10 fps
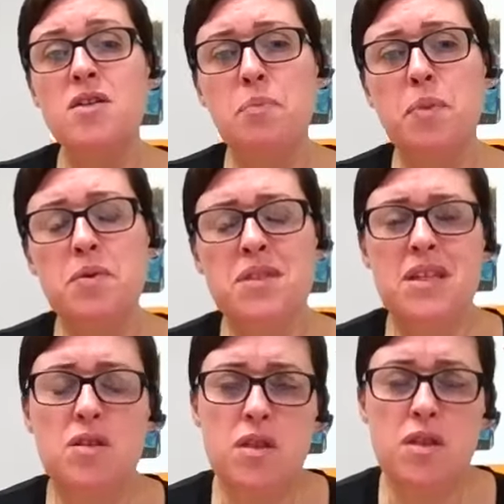
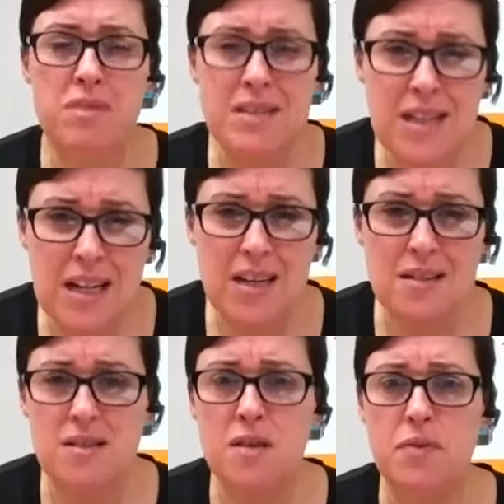supporting the
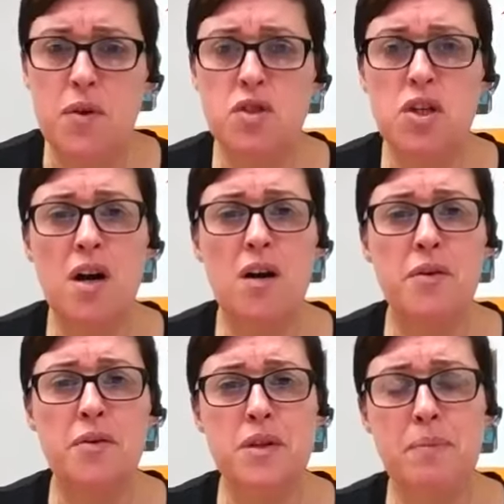resilience of your child,